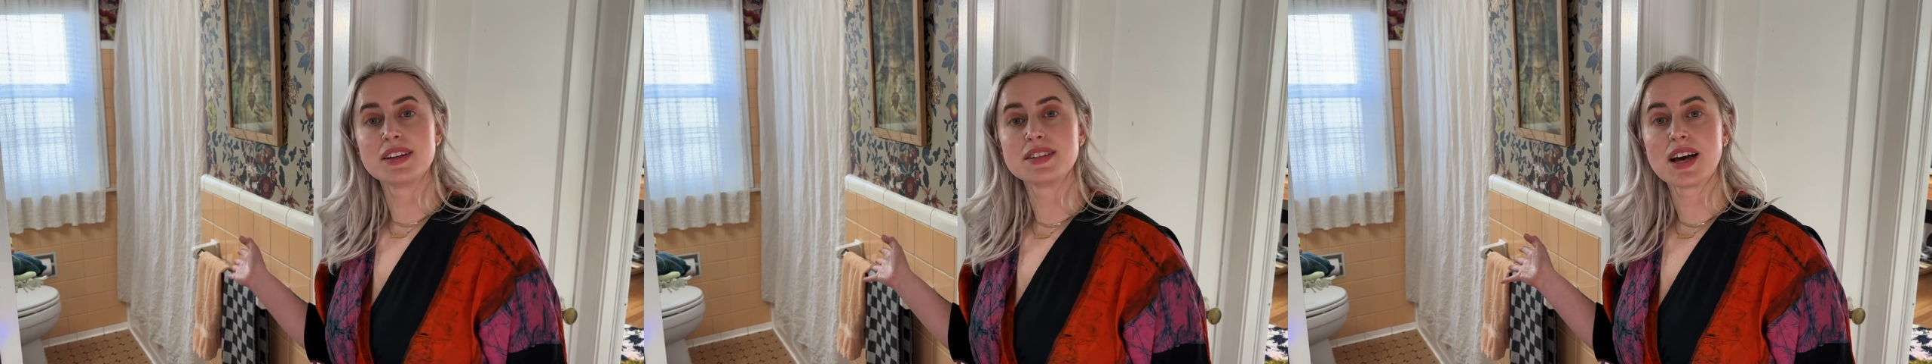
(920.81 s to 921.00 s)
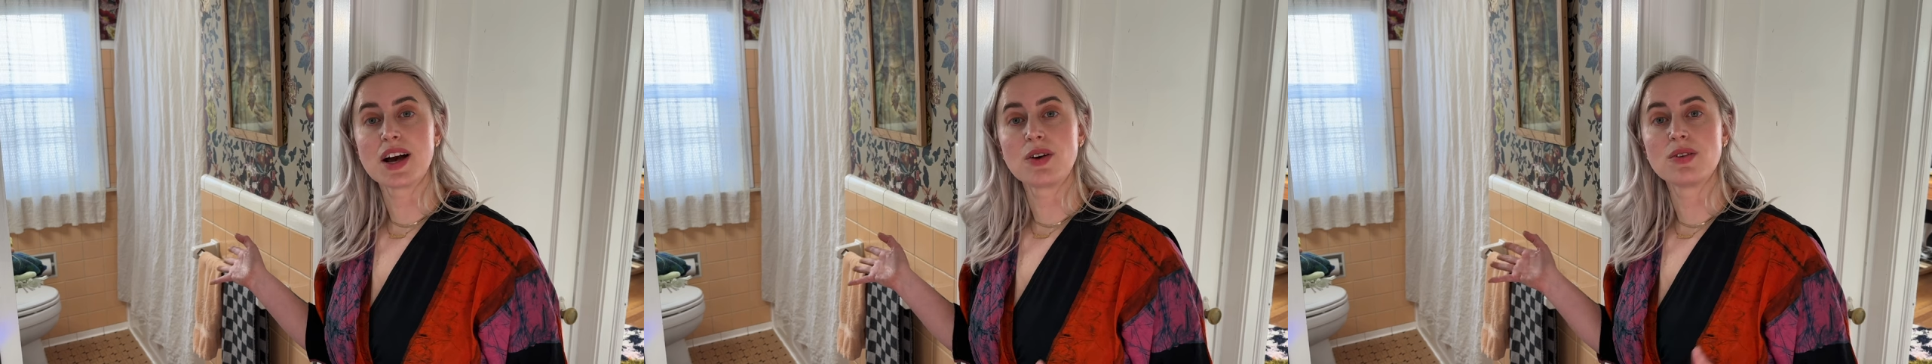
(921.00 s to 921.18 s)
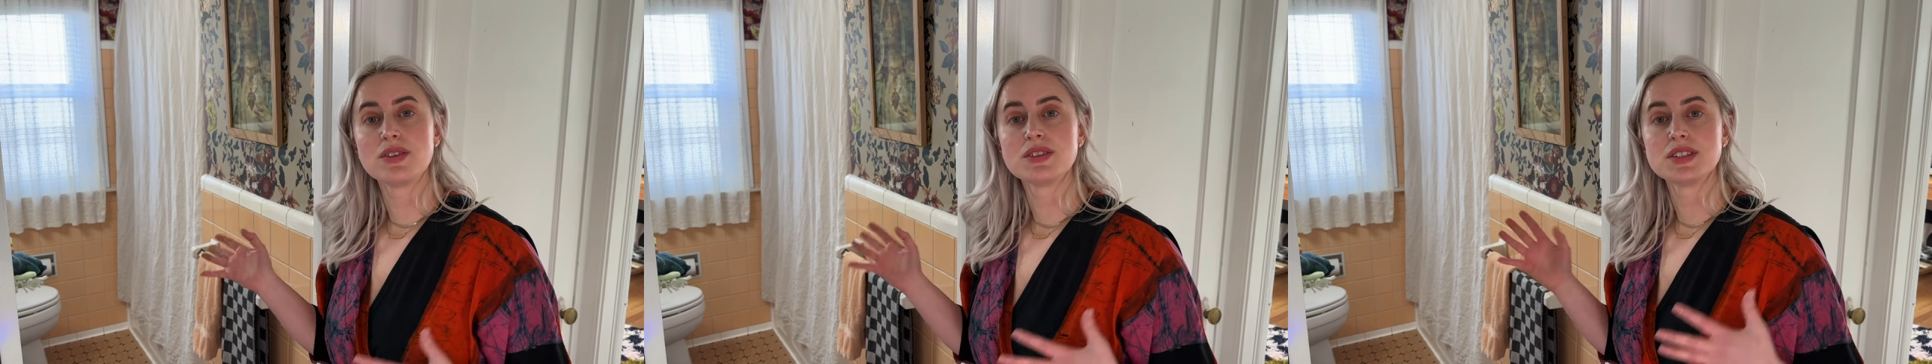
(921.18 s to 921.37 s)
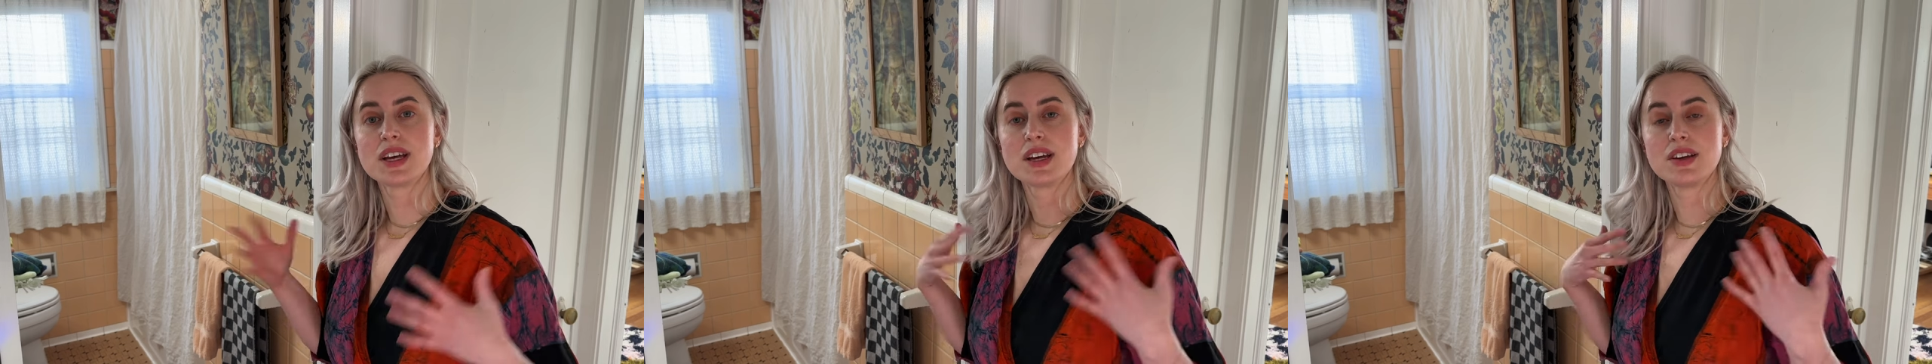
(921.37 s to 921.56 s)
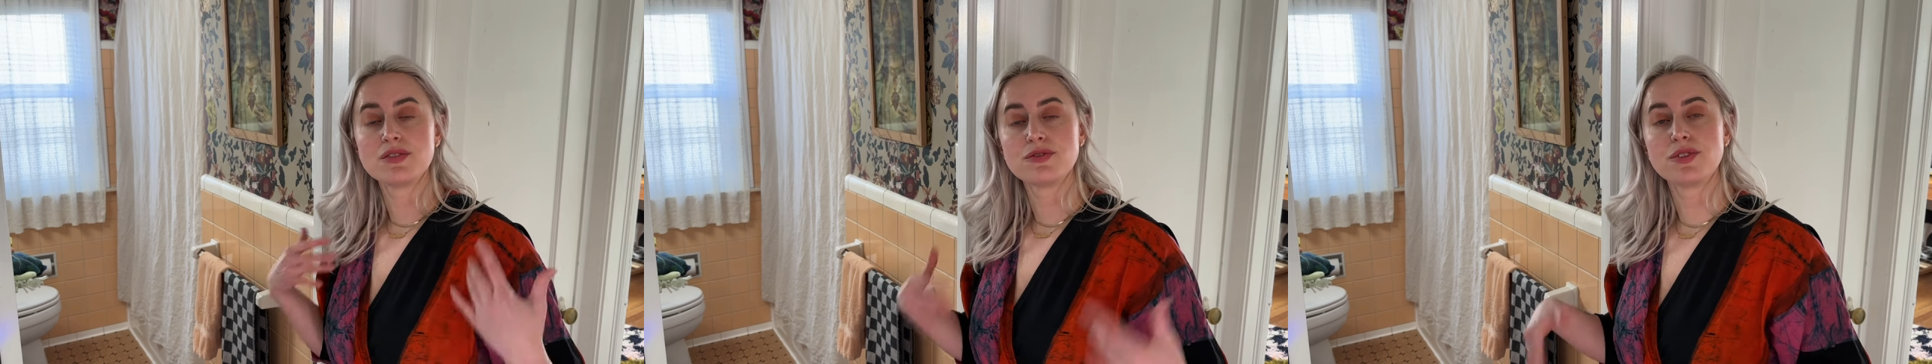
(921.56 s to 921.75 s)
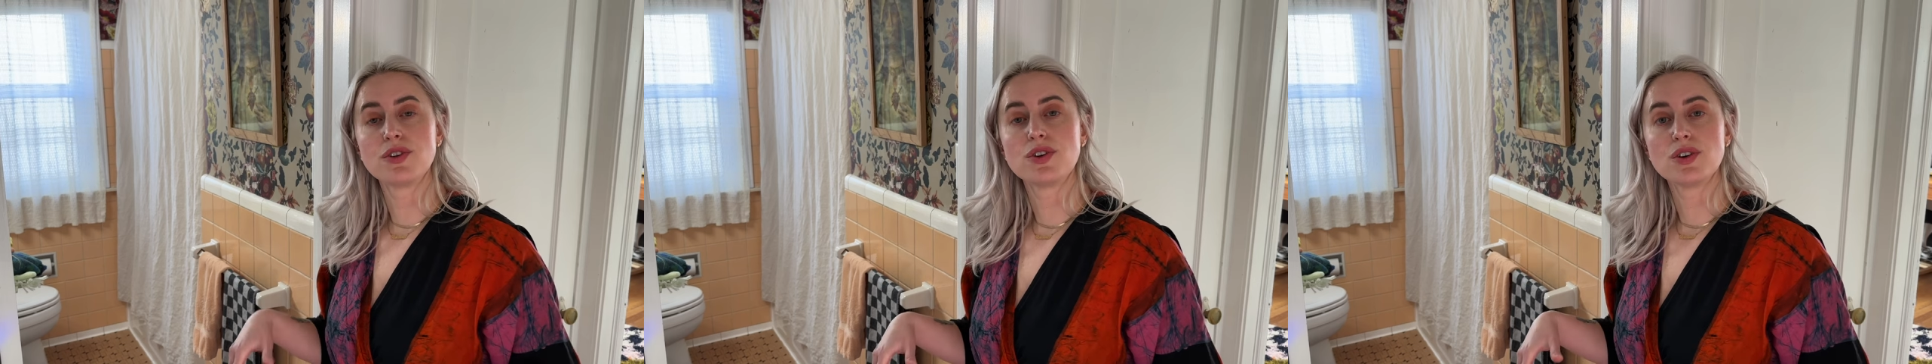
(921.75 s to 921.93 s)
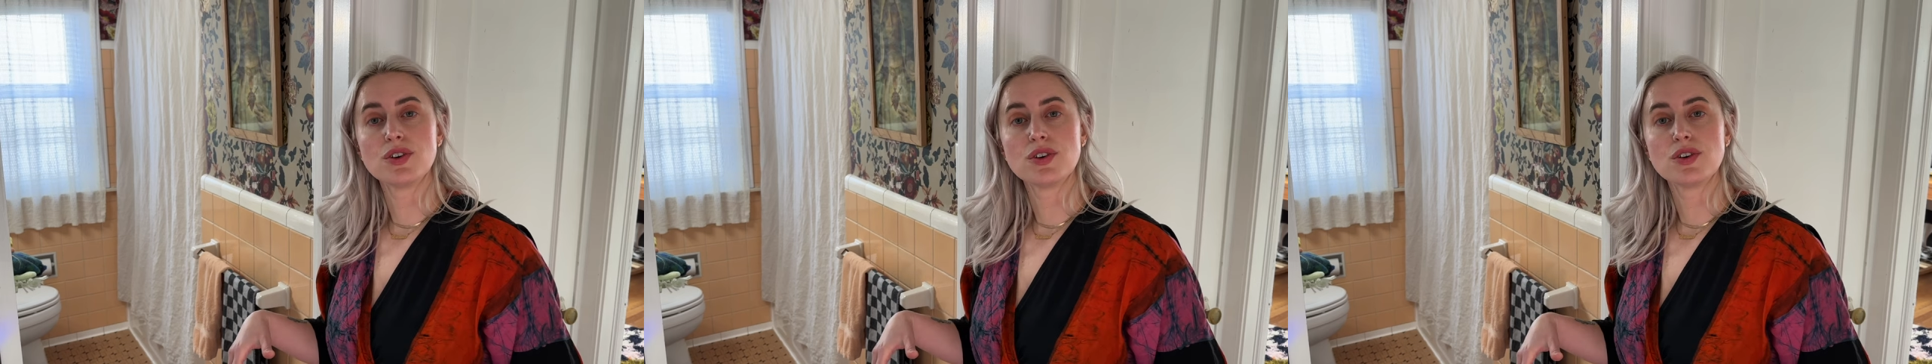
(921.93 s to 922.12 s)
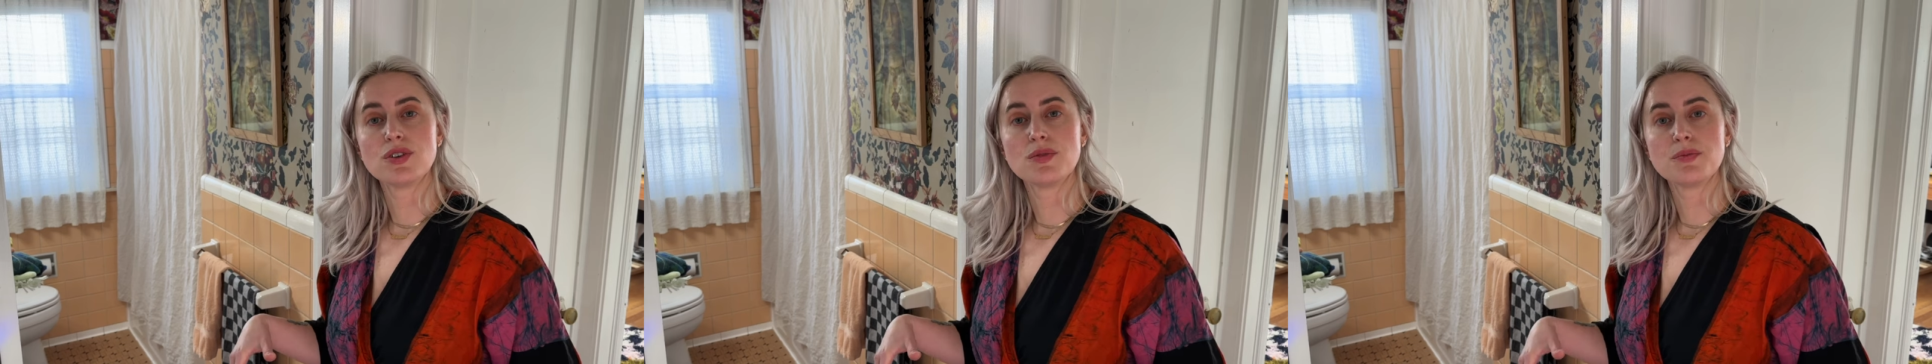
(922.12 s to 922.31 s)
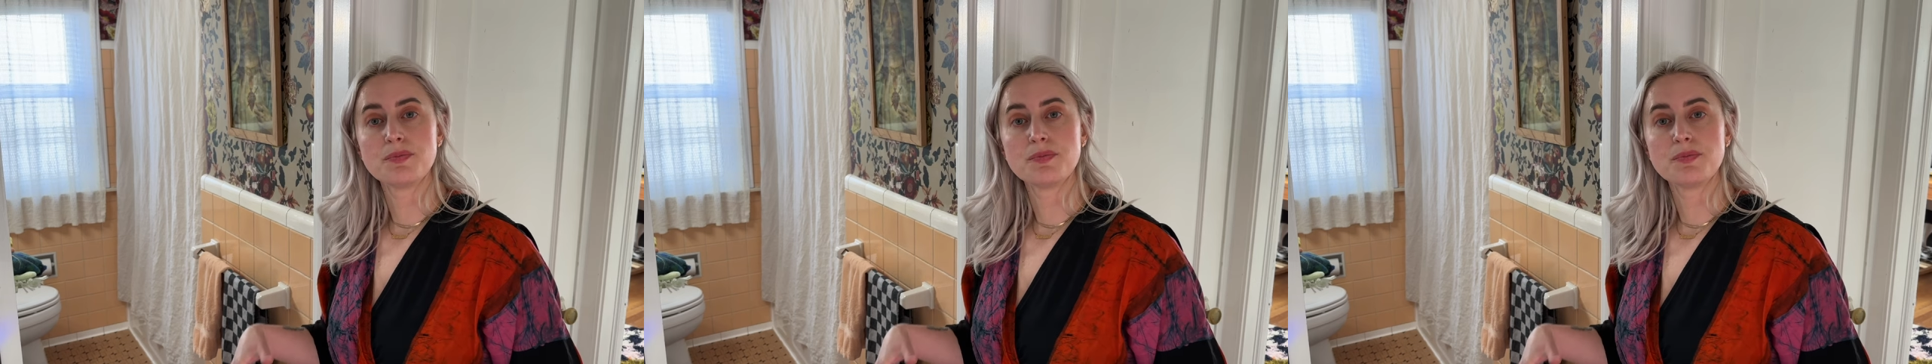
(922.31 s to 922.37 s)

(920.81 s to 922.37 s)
towels and full